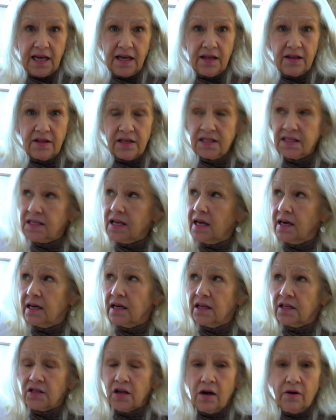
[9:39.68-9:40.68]
The sun
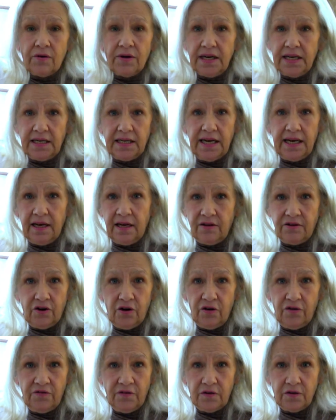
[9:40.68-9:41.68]
is already down
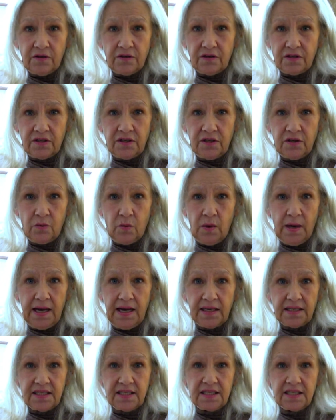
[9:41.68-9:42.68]
over to the
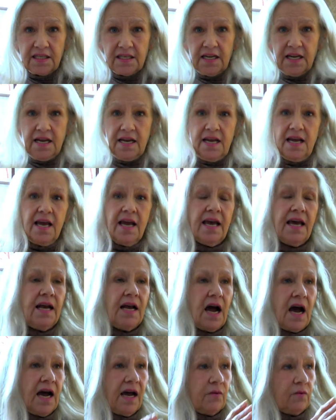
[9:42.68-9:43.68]
west,
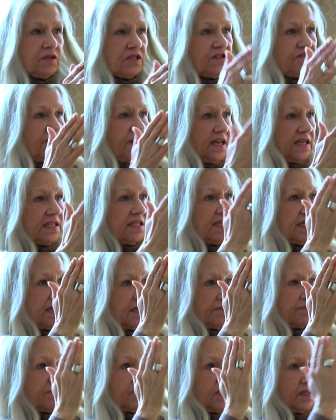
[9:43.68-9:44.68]
and I was
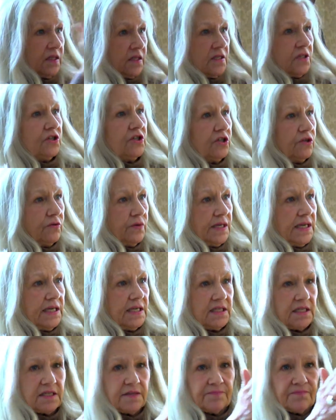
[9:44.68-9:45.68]
facing, this is due
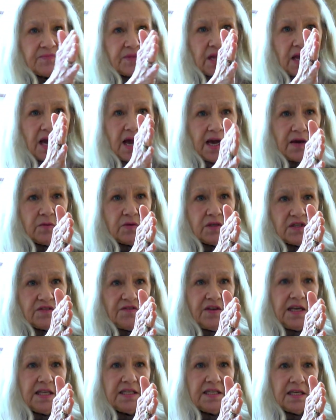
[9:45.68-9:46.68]
east, I was
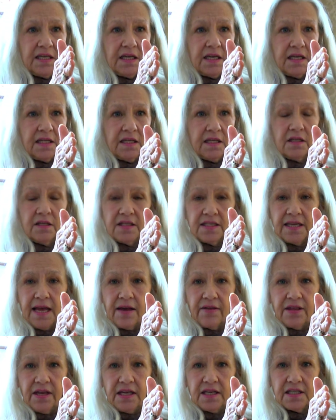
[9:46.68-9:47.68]
facing a little
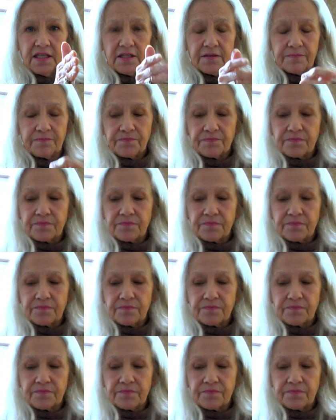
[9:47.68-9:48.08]
southeast.